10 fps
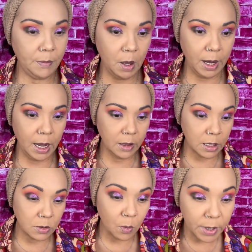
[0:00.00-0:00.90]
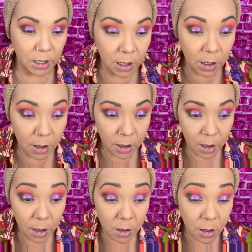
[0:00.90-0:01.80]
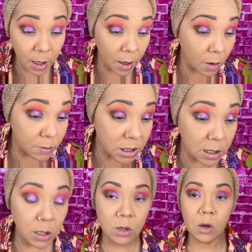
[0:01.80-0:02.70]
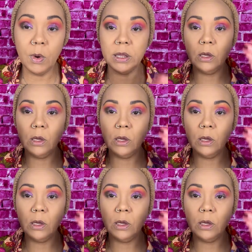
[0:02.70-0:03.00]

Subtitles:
Okay, that's what we need. Now I'm seeing, you know what though?